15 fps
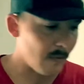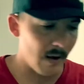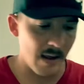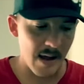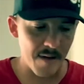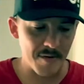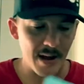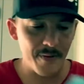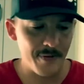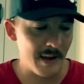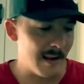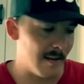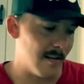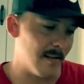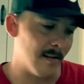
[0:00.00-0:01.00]
I've got these
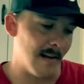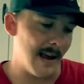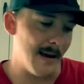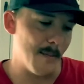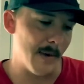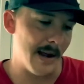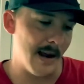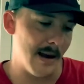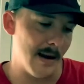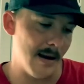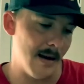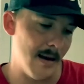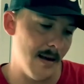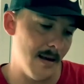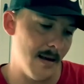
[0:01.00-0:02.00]
Z-Man
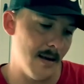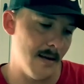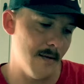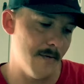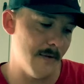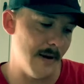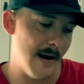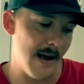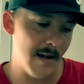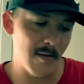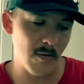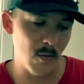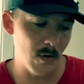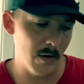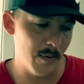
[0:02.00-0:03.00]
finesse
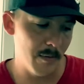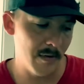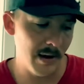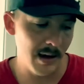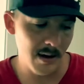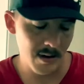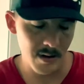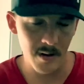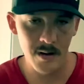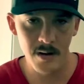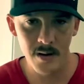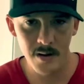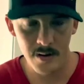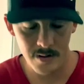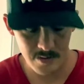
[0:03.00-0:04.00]
worms here.
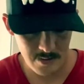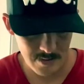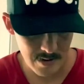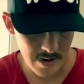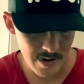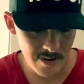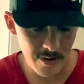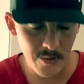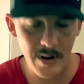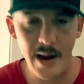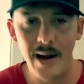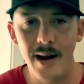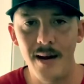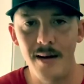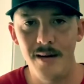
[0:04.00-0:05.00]
And you
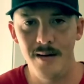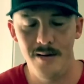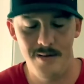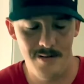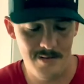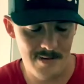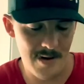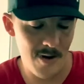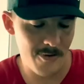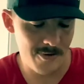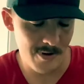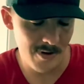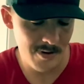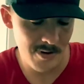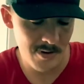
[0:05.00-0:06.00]
can, I'll show
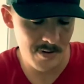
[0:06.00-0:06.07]
you.